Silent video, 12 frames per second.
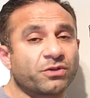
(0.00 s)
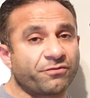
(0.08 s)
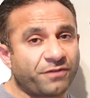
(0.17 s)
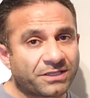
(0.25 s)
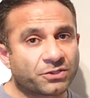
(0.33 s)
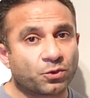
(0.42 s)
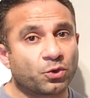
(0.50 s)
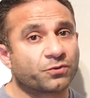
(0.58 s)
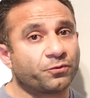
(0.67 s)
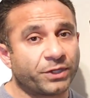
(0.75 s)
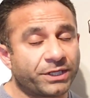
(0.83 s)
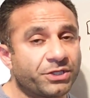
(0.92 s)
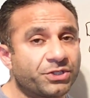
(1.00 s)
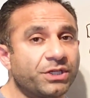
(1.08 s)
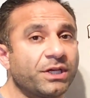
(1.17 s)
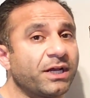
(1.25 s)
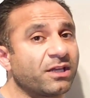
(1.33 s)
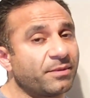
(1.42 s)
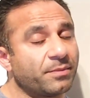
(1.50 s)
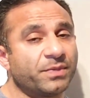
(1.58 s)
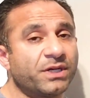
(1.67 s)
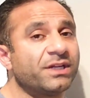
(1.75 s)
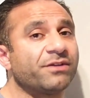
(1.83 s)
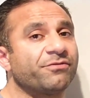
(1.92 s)
to the fat stores for energy and you'll be
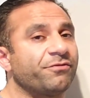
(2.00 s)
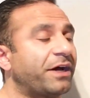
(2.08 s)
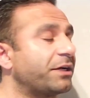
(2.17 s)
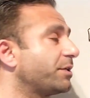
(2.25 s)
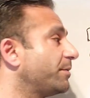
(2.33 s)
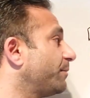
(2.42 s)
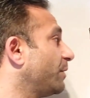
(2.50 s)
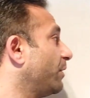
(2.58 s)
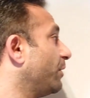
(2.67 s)
burning fat.